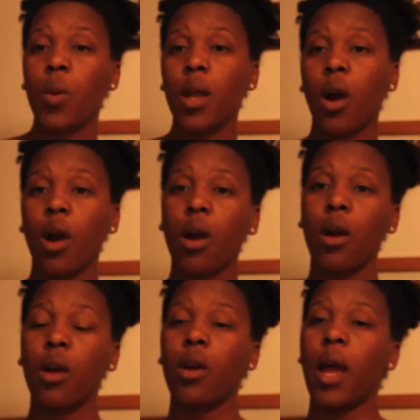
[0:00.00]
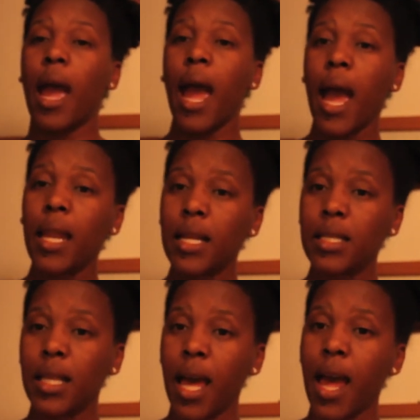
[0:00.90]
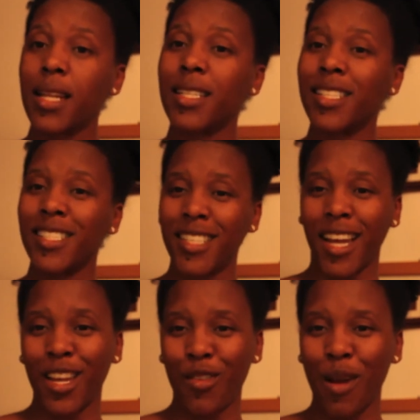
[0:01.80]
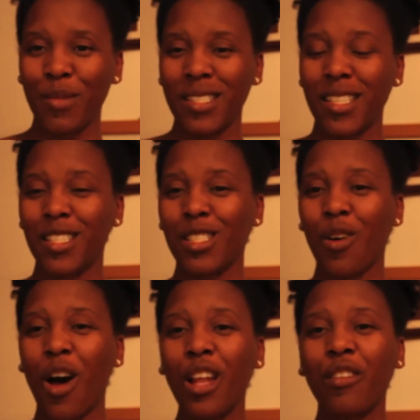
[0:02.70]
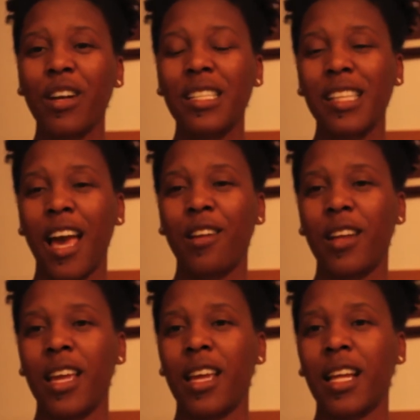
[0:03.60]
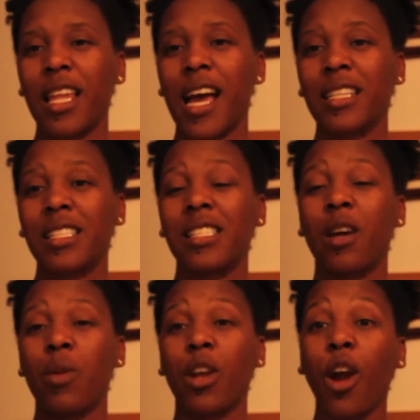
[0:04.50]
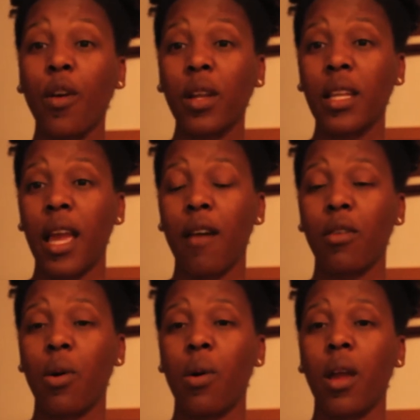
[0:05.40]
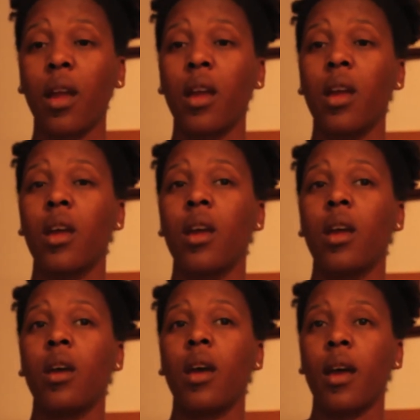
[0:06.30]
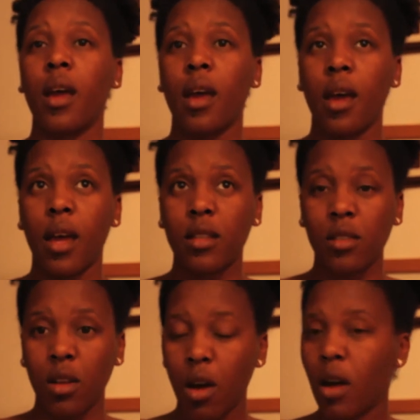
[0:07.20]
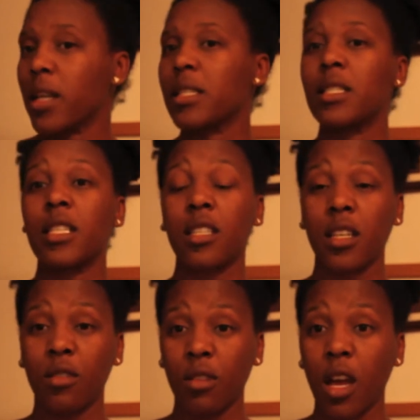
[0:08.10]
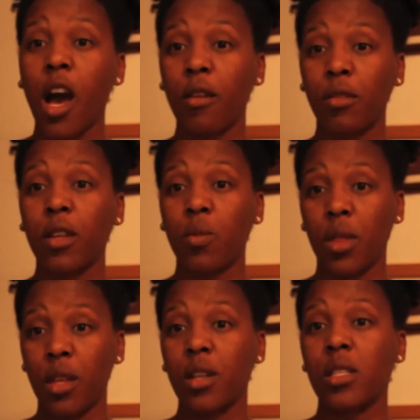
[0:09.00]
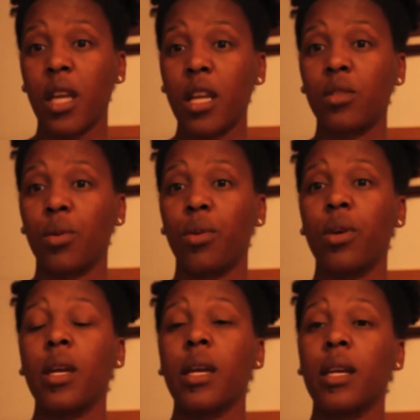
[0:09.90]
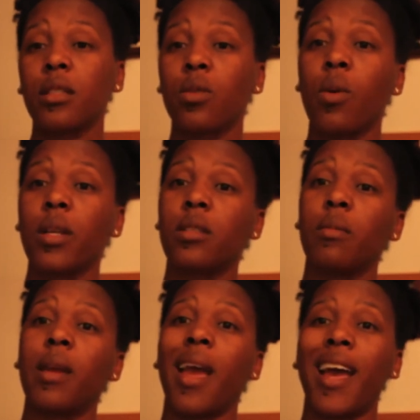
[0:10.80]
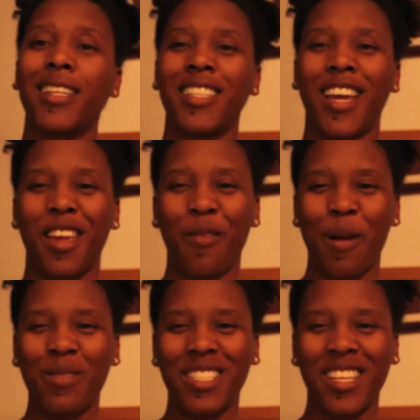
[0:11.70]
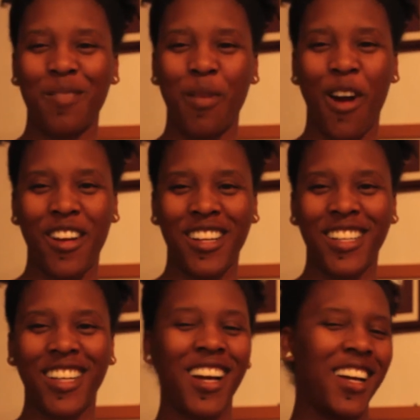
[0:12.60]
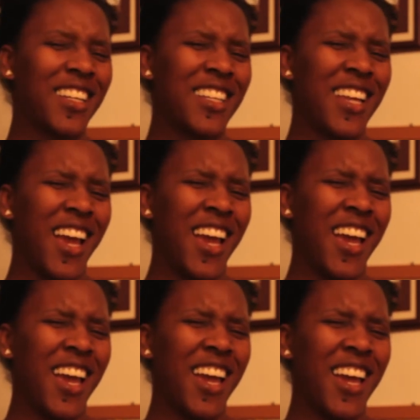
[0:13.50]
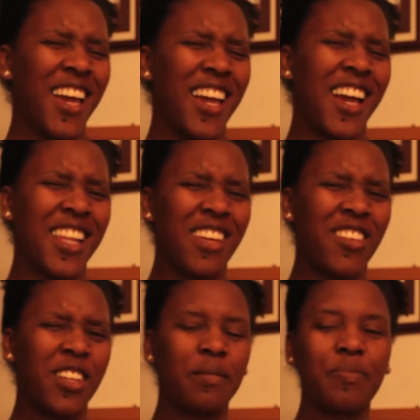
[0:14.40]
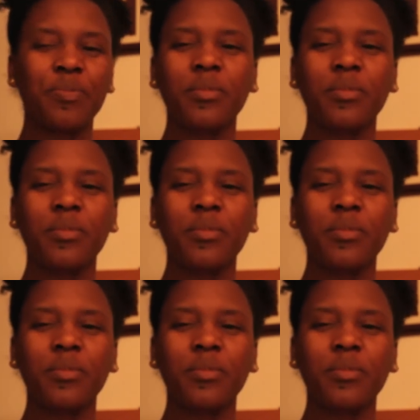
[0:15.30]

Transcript: We are adding to that Jackie Robinson. So all of our Saturday classes that we currently have going, as long as it doesn't conflict with their schedule, is going to be at Jackie Robinson Park. Yay! I love it.